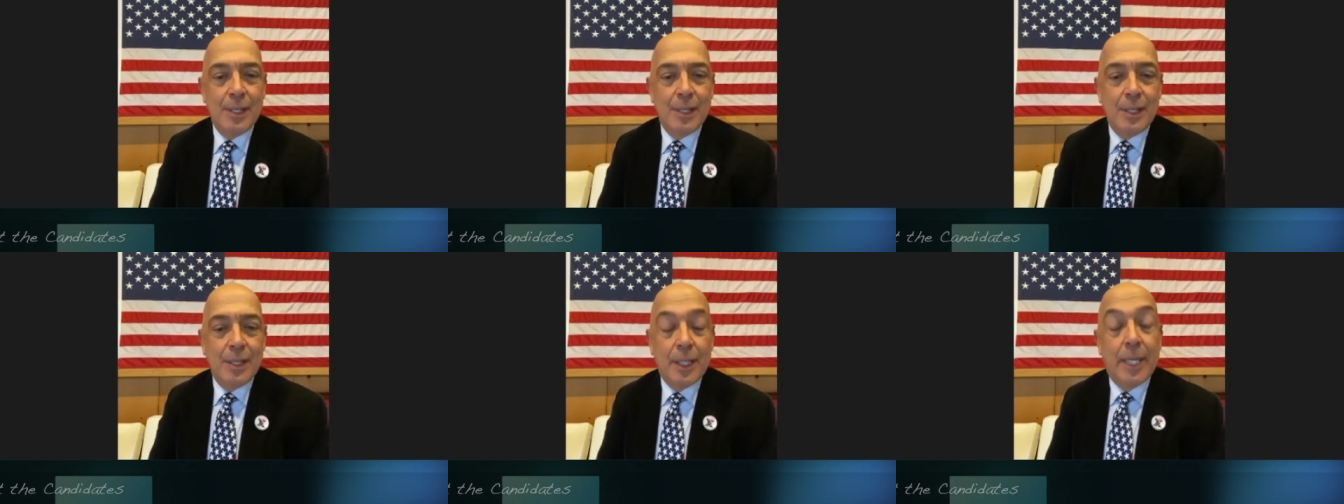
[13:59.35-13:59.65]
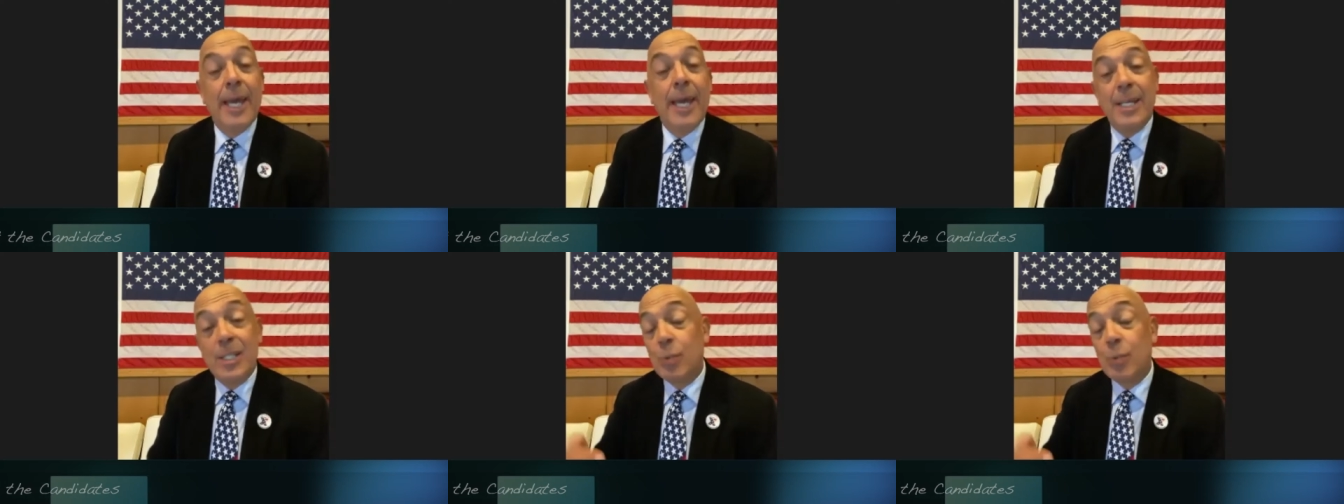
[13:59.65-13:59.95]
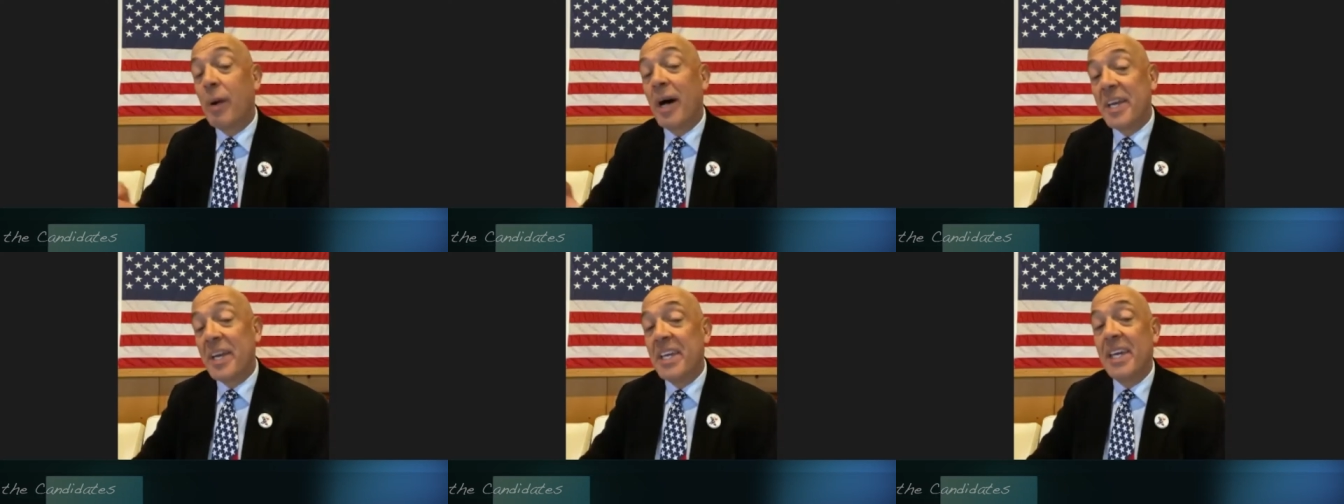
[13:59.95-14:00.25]
a uh, case
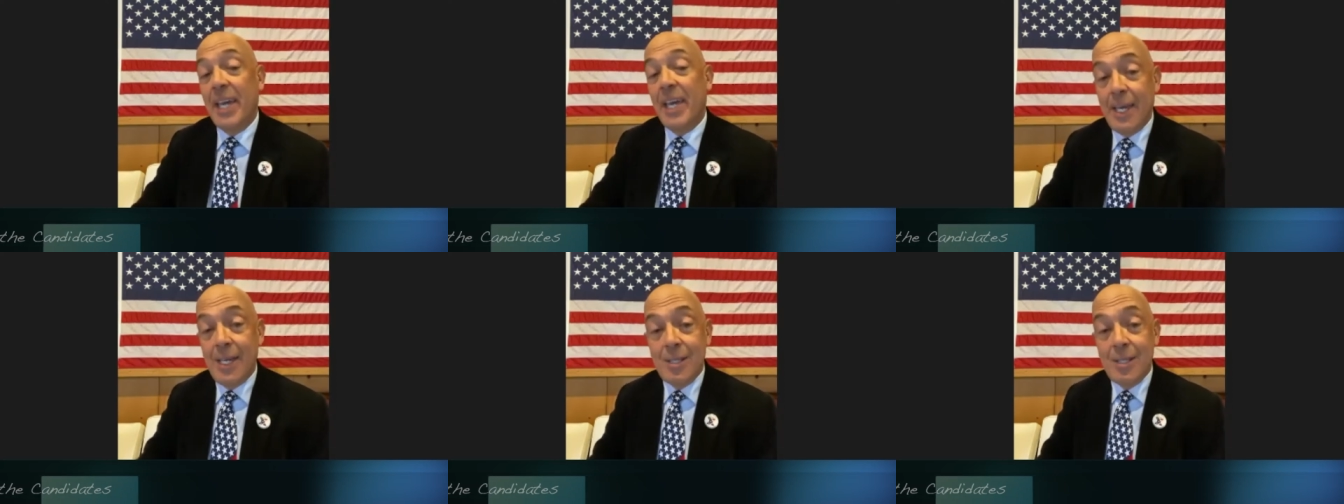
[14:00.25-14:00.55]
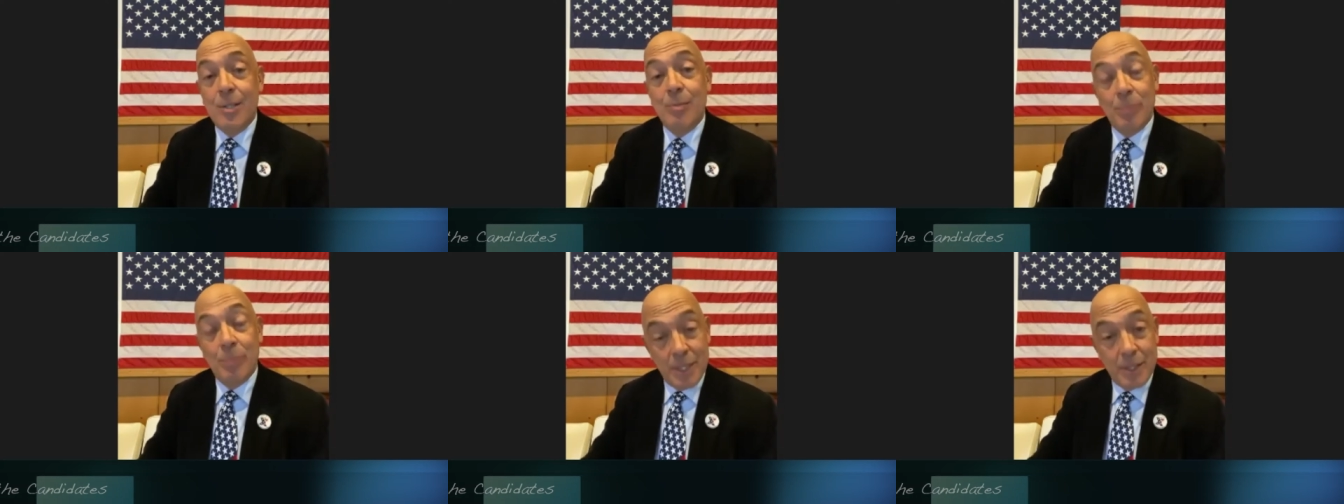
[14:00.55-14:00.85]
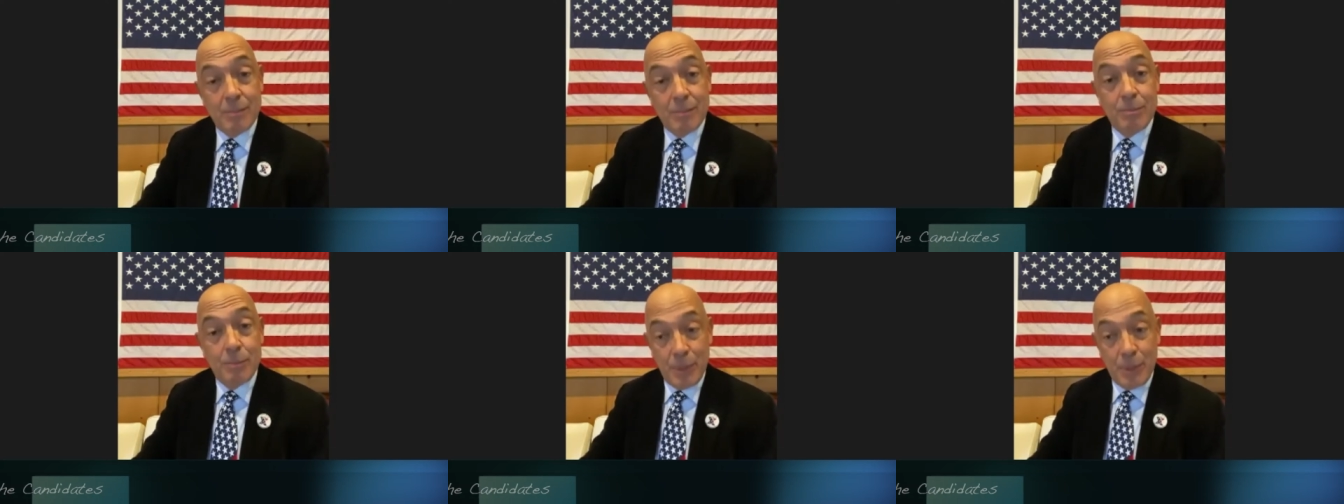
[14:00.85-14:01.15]
by case, be,
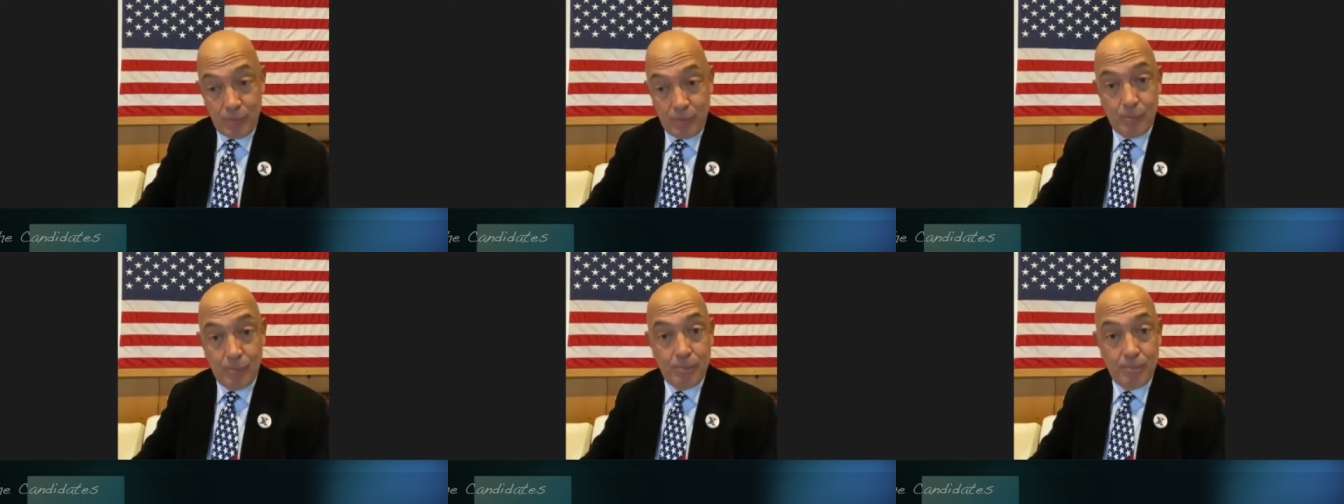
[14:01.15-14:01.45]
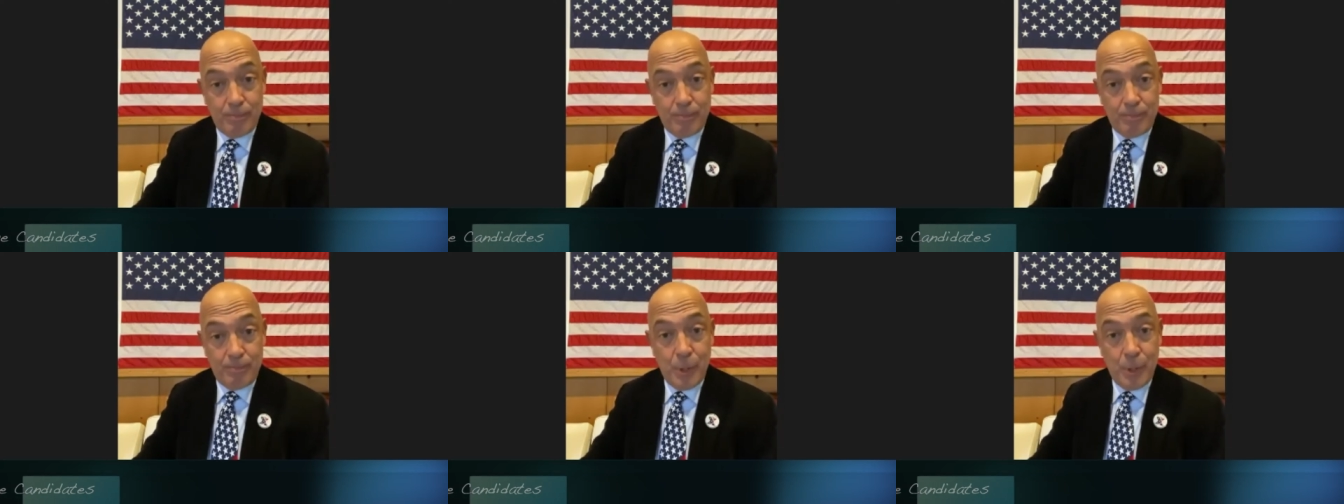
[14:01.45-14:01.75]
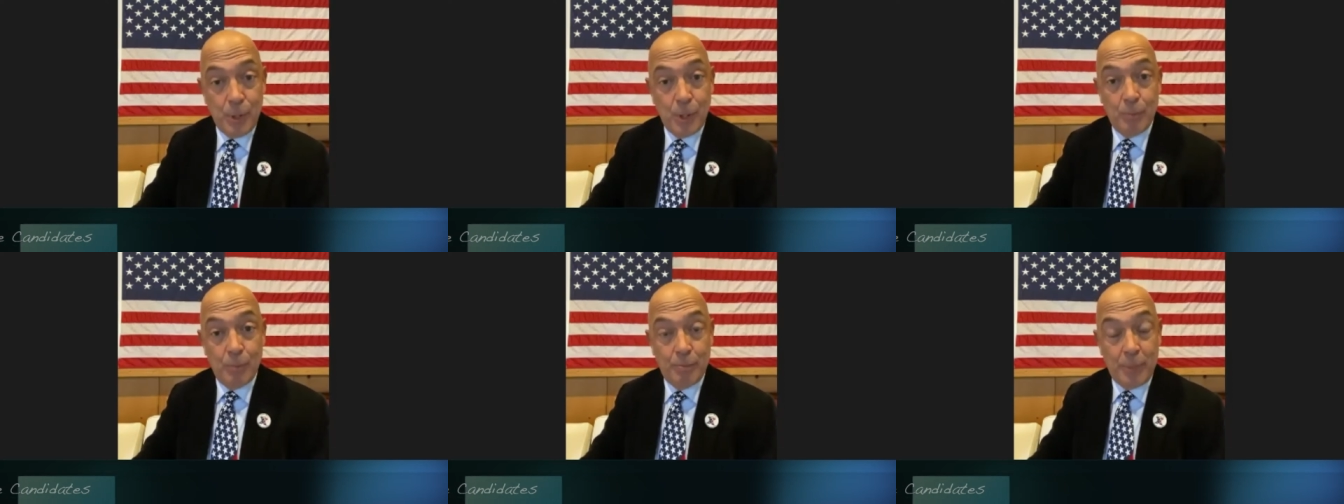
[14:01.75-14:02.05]
be, you
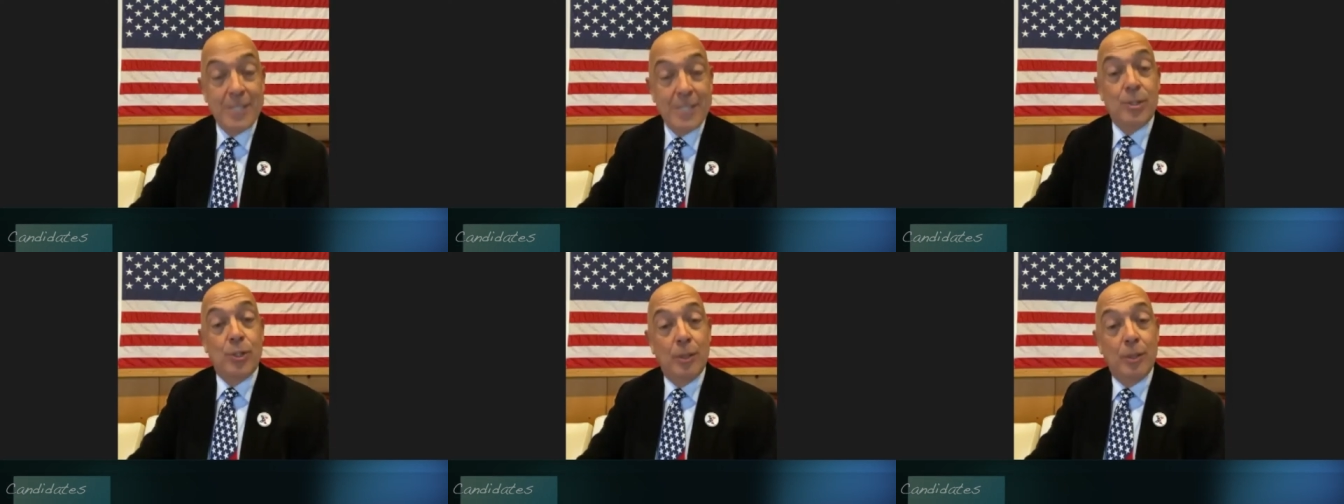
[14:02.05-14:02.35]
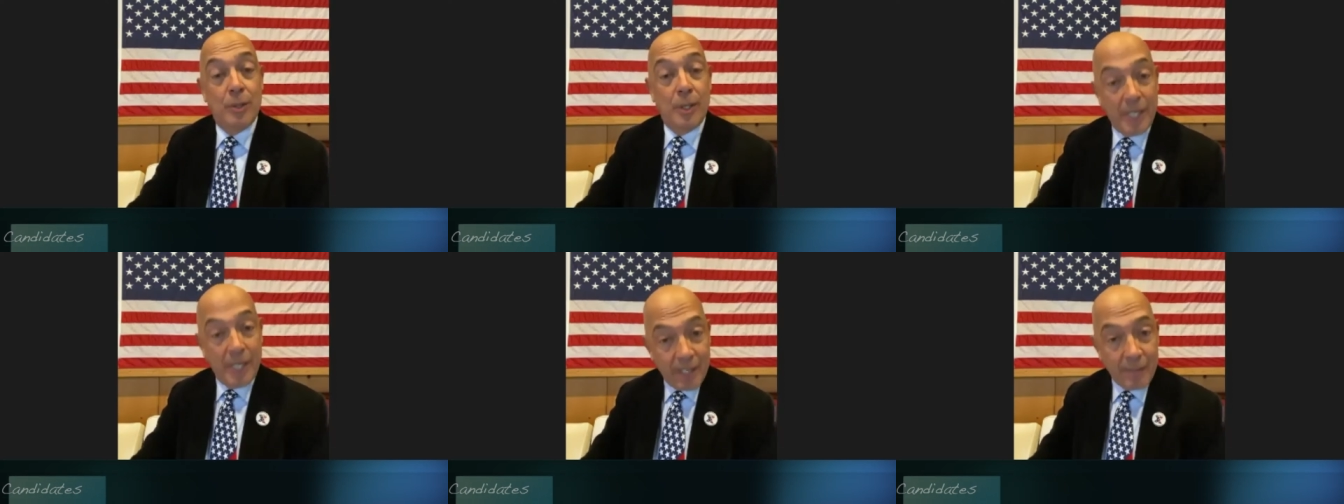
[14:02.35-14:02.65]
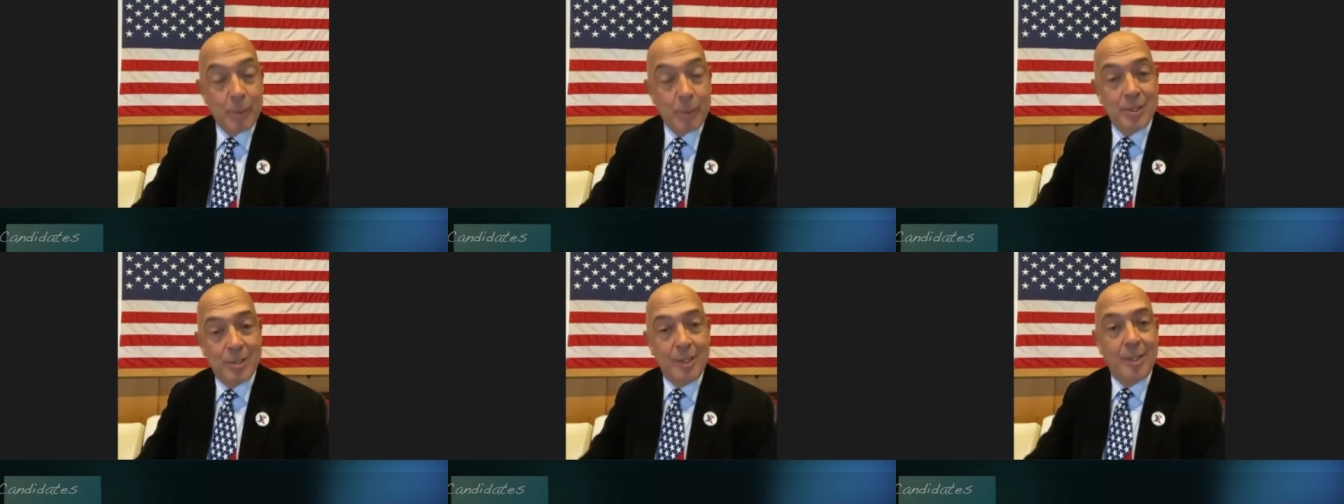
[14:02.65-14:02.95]
know, based on their
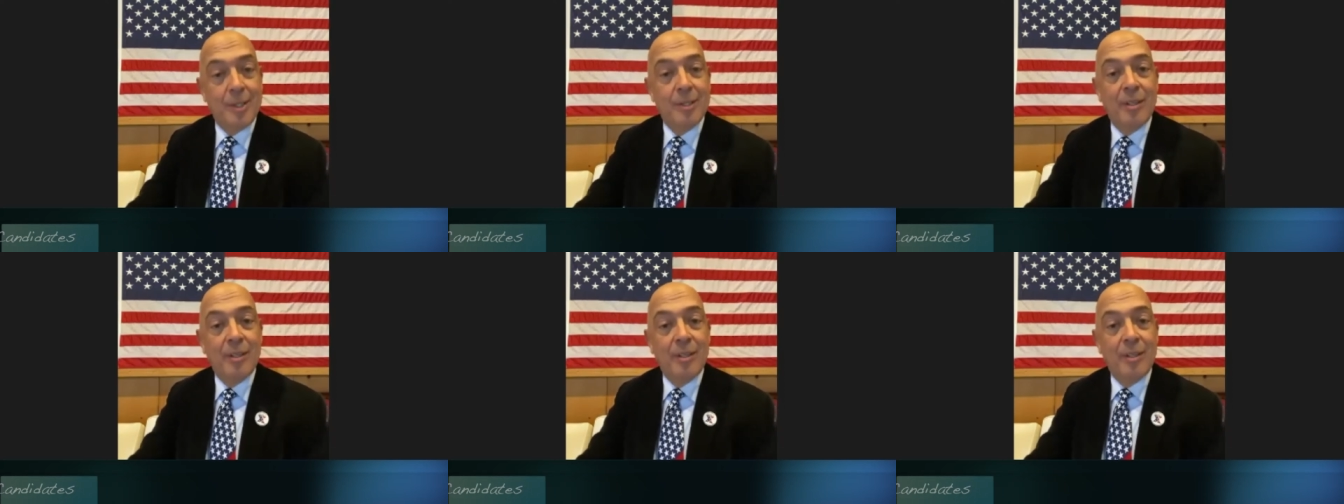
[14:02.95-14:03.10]
particular